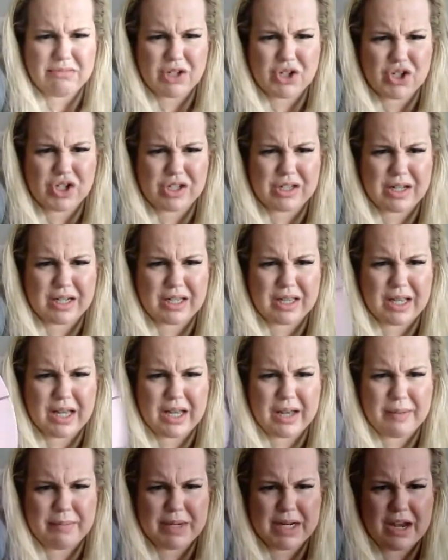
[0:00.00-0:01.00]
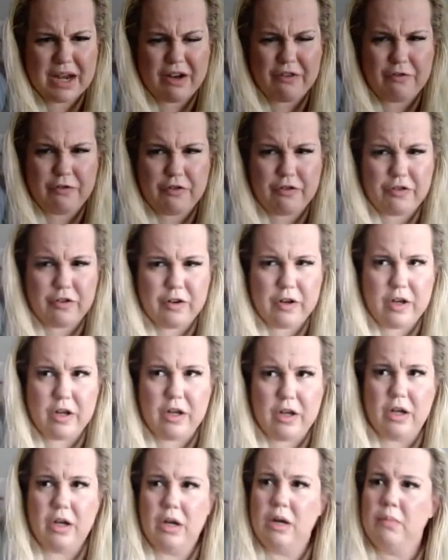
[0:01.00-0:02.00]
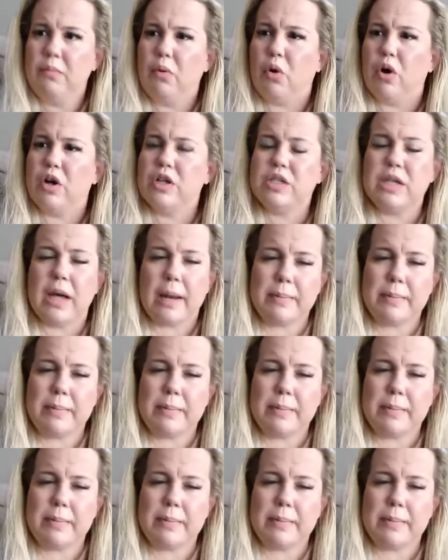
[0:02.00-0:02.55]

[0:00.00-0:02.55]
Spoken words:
They're just like the MDF boards.